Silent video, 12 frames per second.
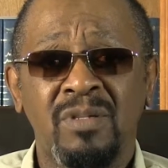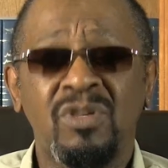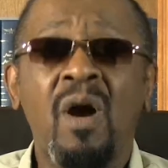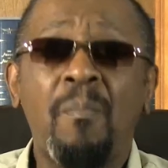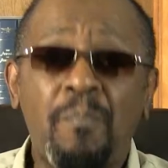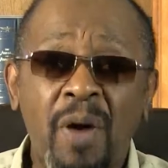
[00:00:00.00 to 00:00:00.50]

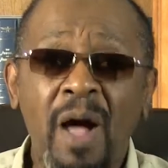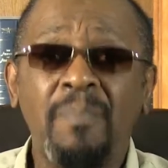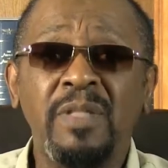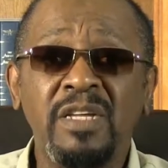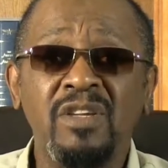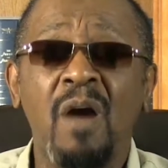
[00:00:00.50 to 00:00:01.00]
Your
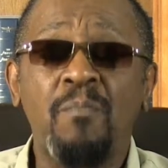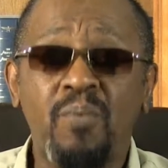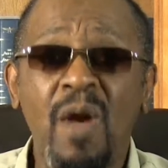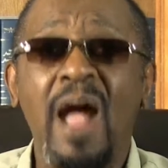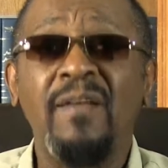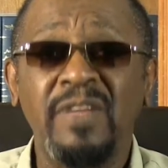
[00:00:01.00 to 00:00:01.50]
public, your
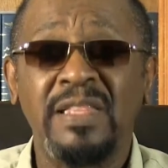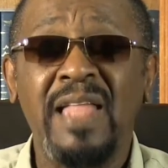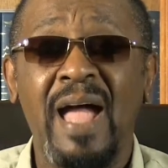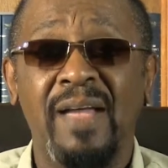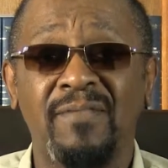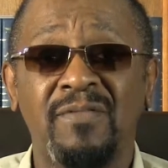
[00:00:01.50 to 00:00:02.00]
private
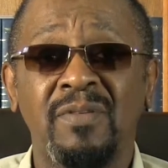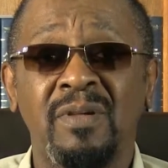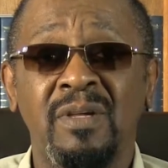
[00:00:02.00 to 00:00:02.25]
life